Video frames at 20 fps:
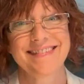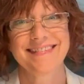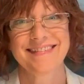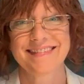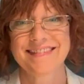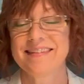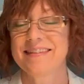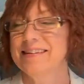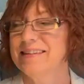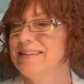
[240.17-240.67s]

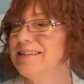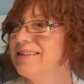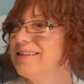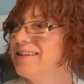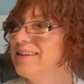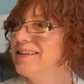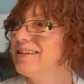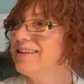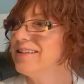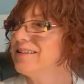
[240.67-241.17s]

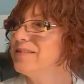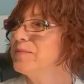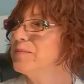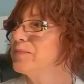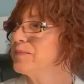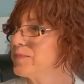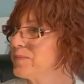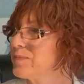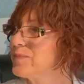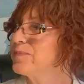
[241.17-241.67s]

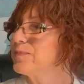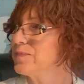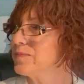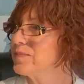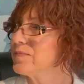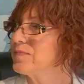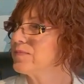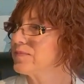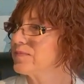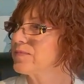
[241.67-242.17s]

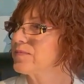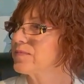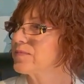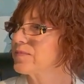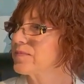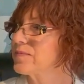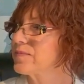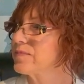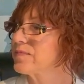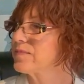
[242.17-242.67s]

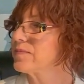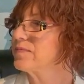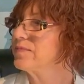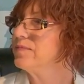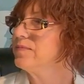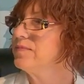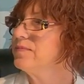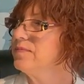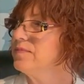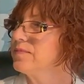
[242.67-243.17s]

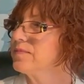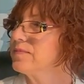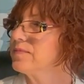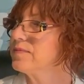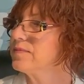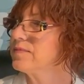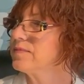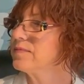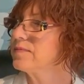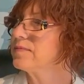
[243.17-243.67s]

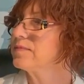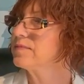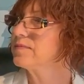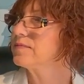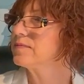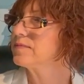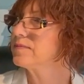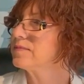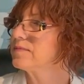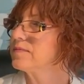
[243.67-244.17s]
No words are spoken by the person on screen.